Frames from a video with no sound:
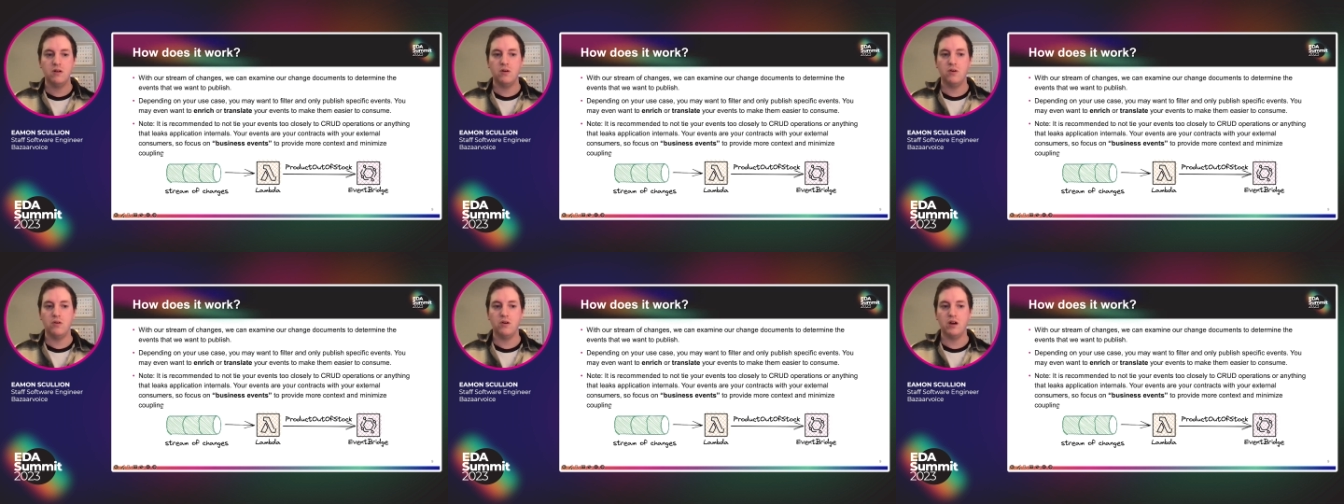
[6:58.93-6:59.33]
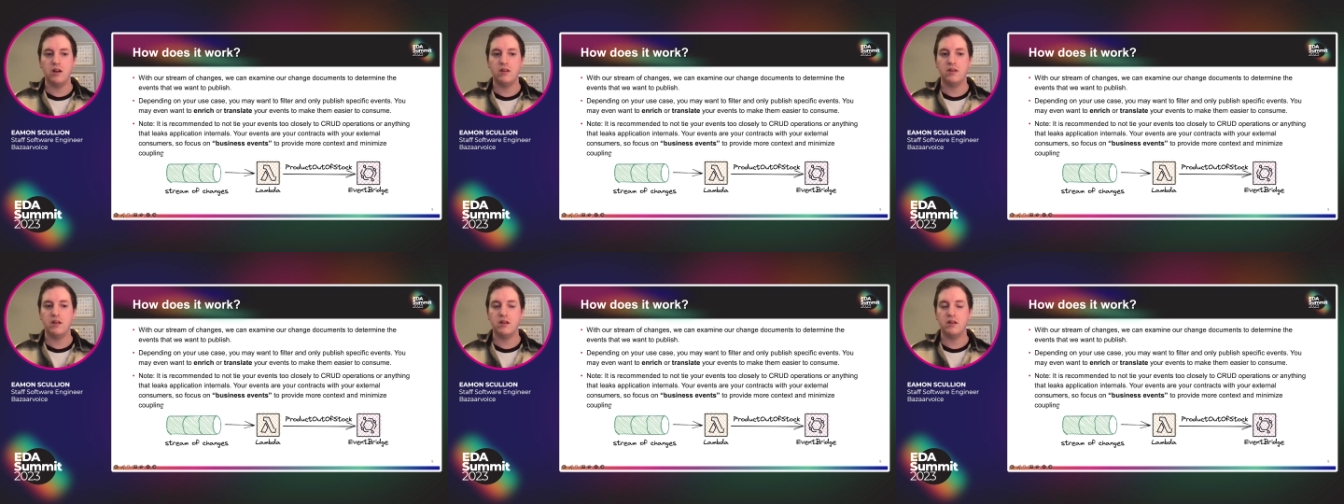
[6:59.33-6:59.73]
or
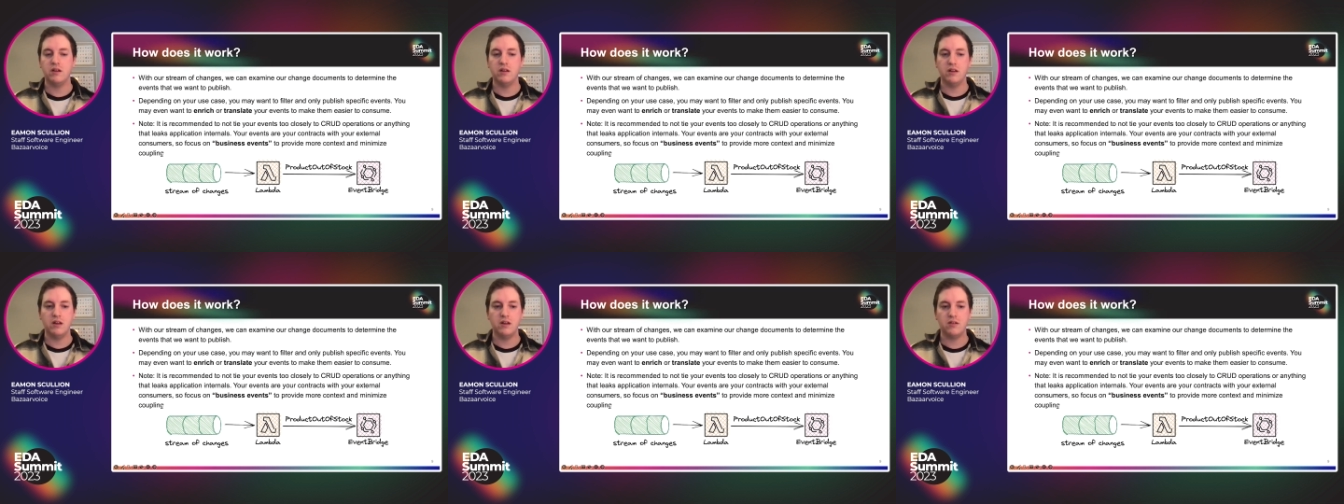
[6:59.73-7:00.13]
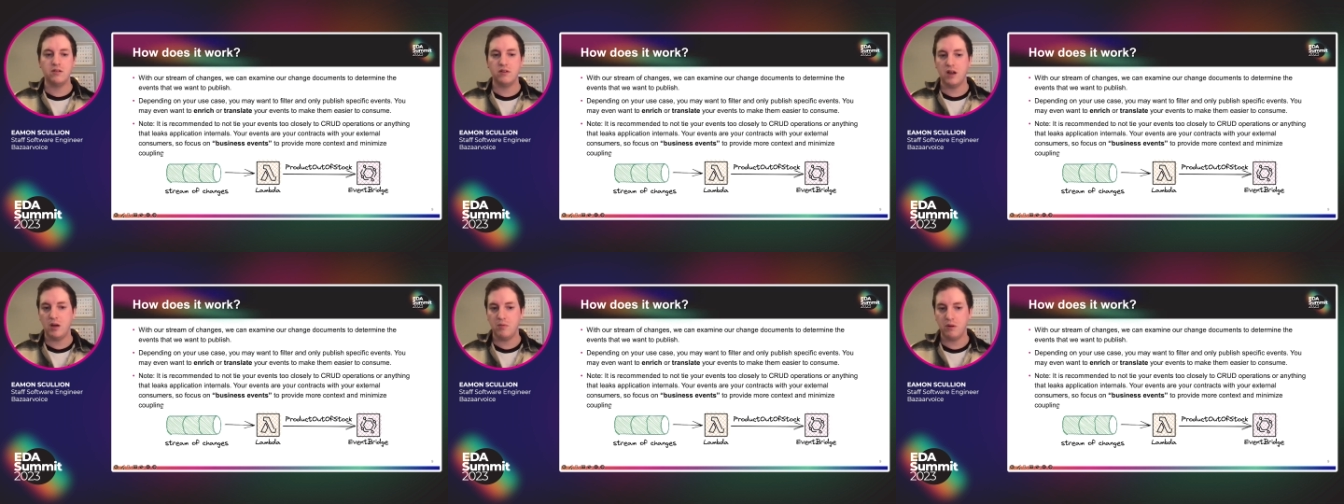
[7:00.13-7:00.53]
anything that
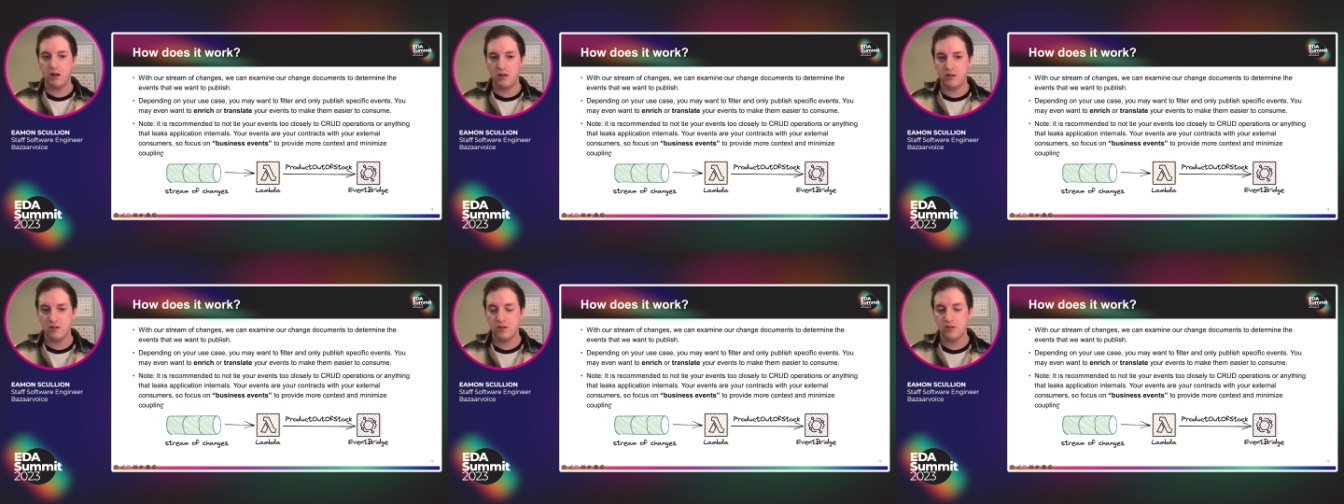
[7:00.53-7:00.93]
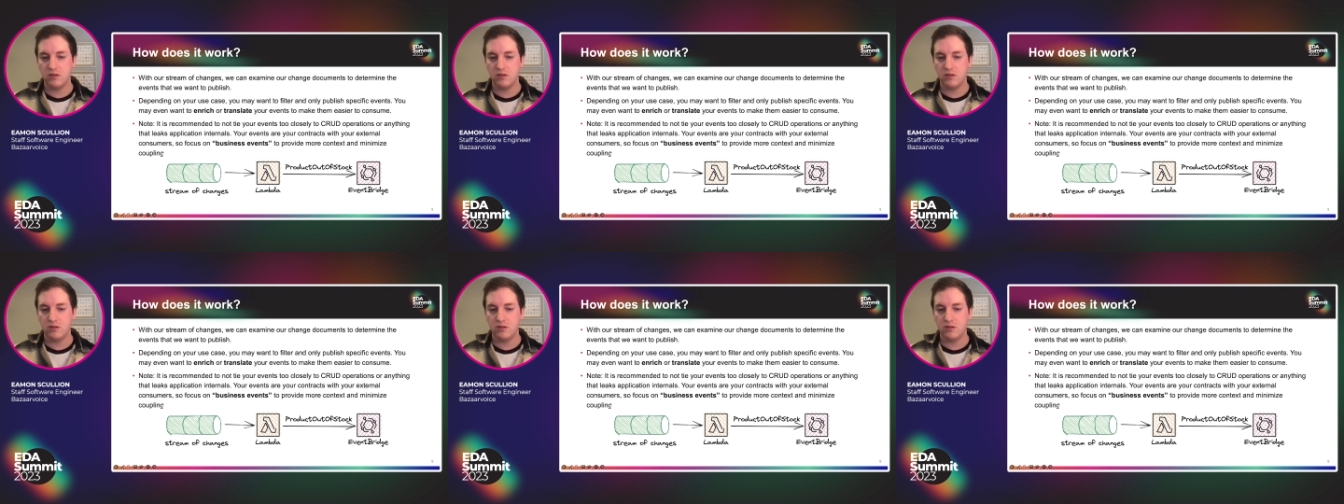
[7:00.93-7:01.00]
leaks application